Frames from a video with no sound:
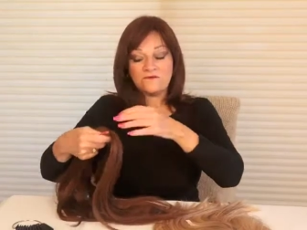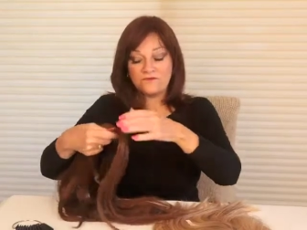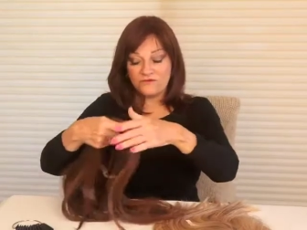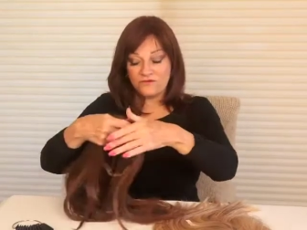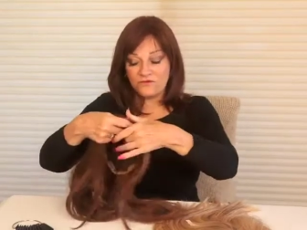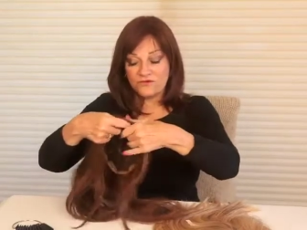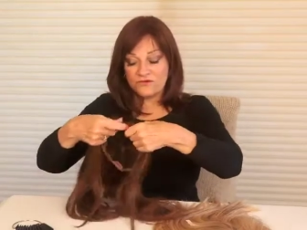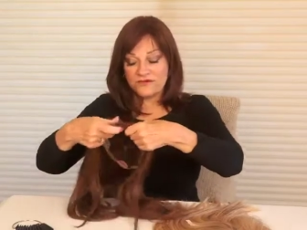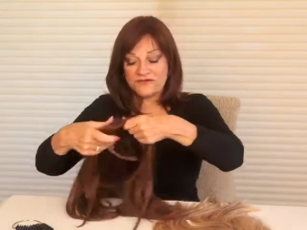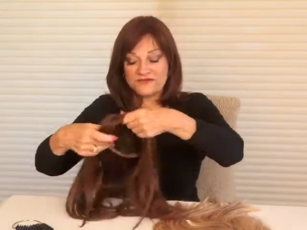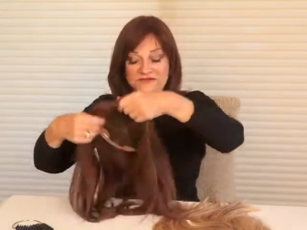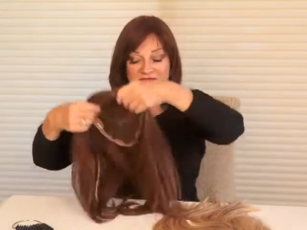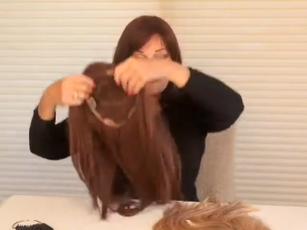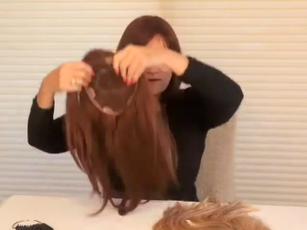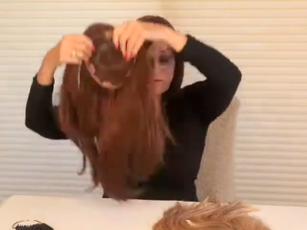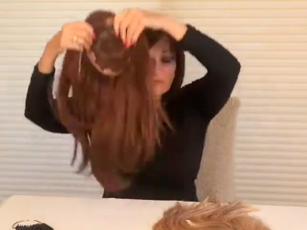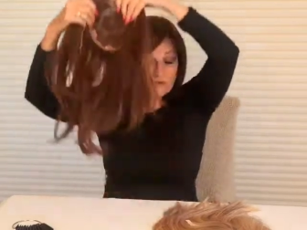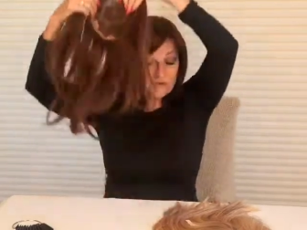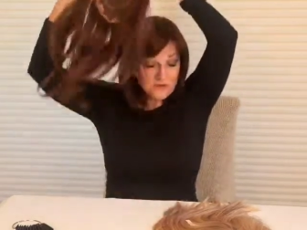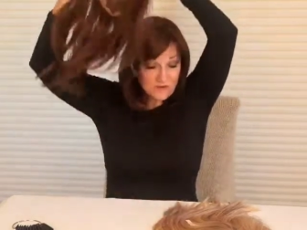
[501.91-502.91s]
For
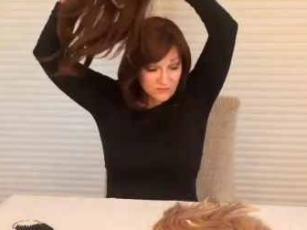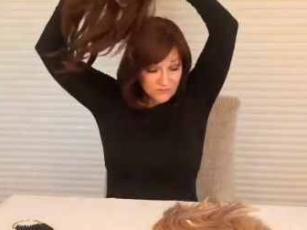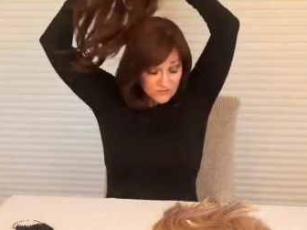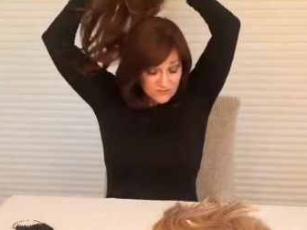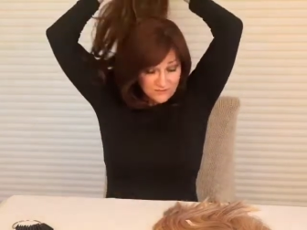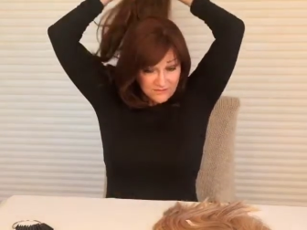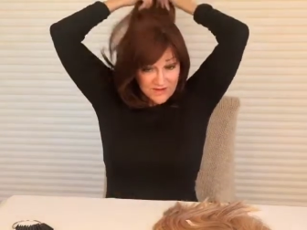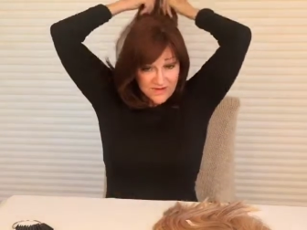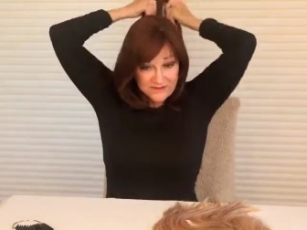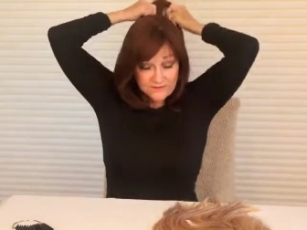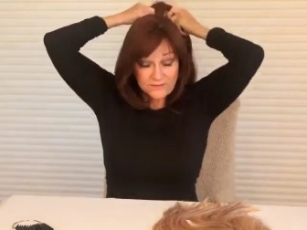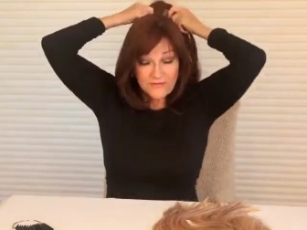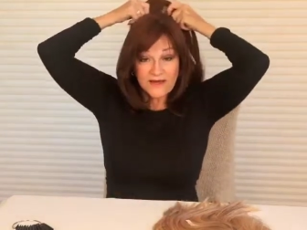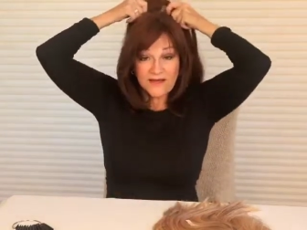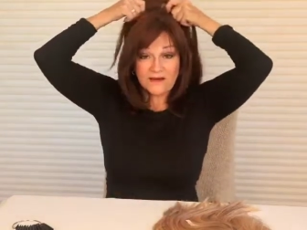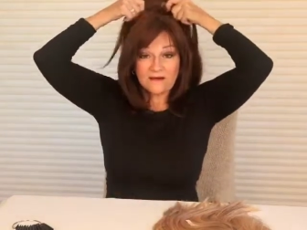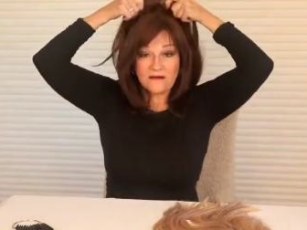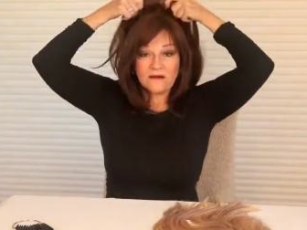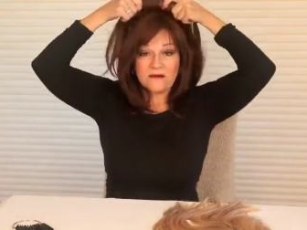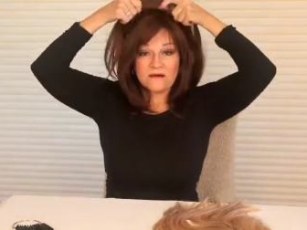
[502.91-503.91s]
example, I'll put mine
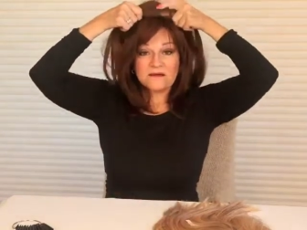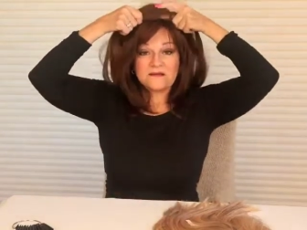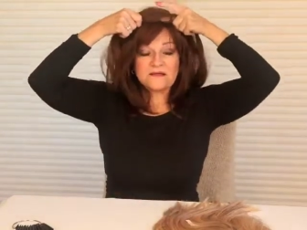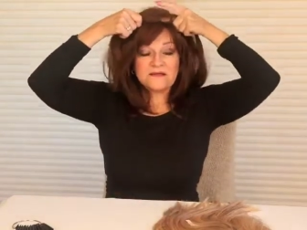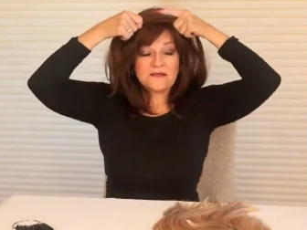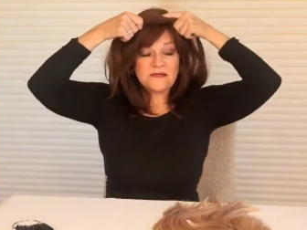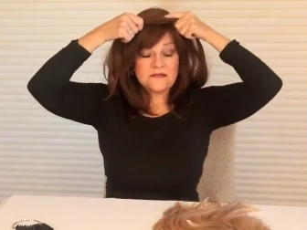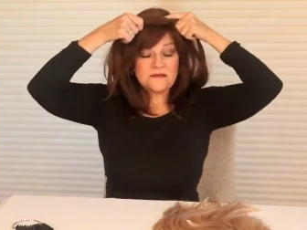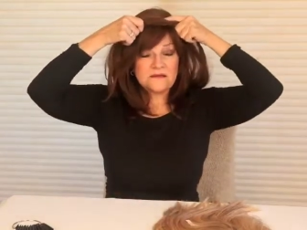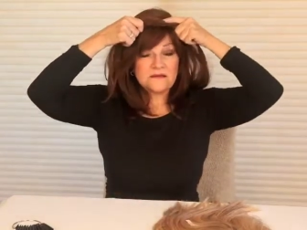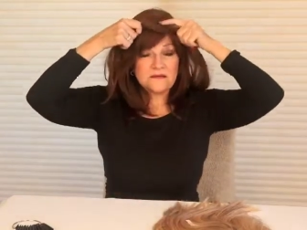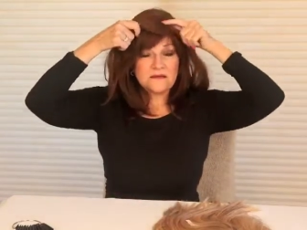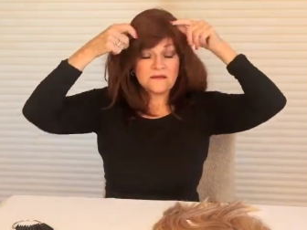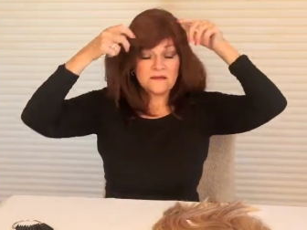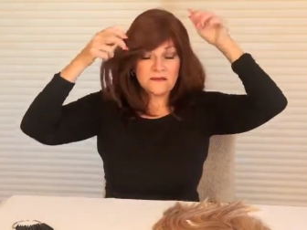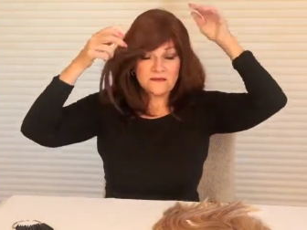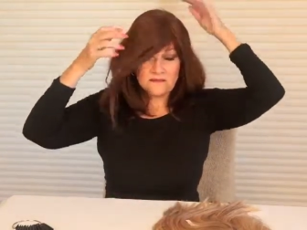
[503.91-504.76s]
back on again.